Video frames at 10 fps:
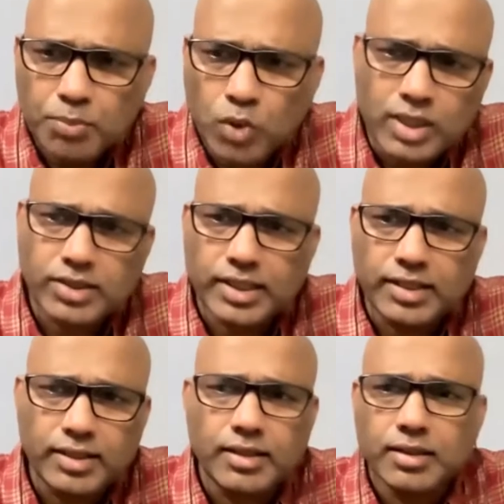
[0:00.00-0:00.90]

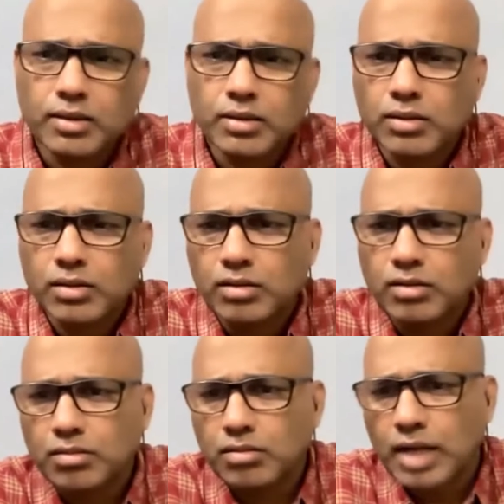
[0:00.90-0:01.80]
Pondicherry,
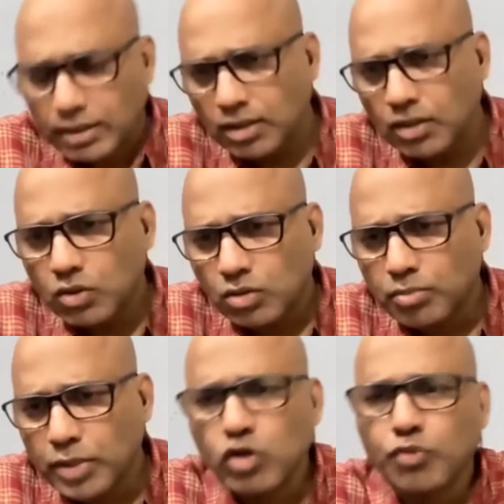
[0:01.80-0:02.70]
I think
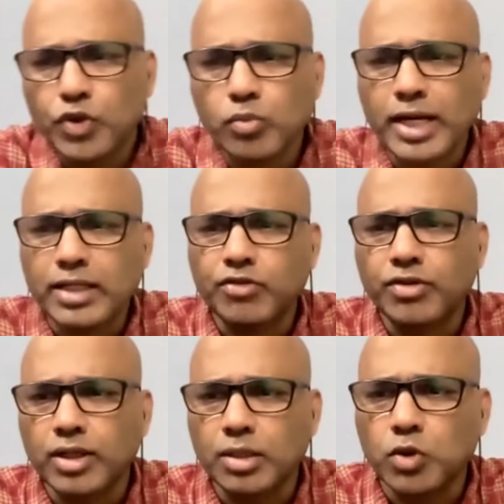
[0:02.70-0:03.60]
many of you might have
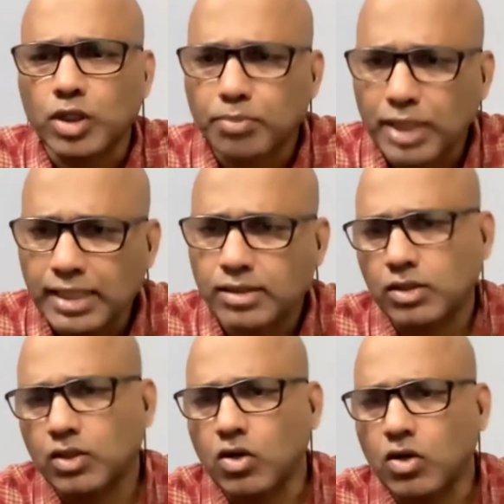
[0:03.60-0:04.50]
heard about a
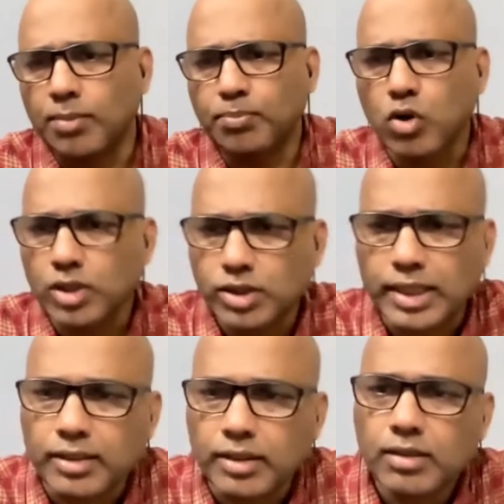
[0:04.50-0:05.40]
place called
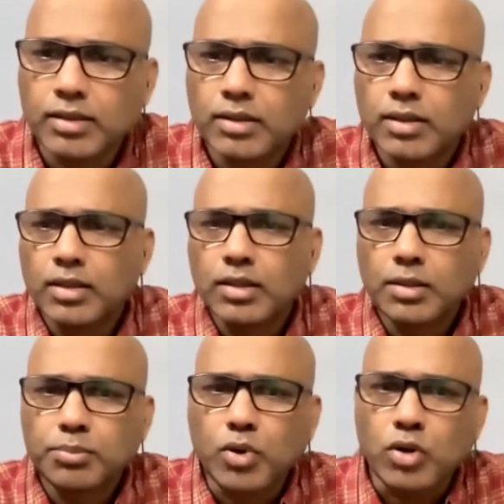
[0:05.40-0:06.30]
Pondicherry.
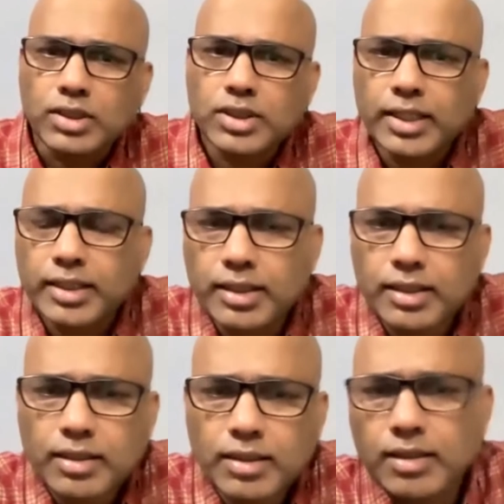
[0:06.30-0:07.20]

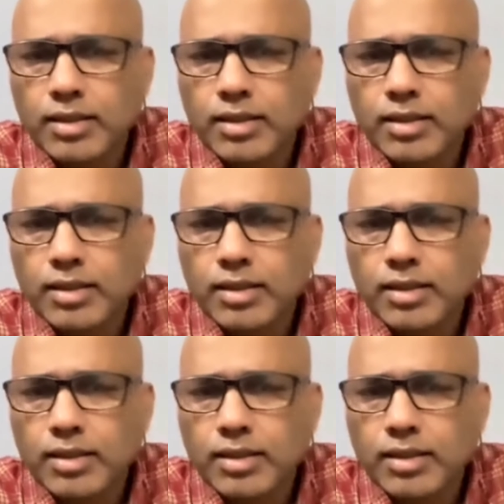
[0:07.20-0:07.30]
Pondicherry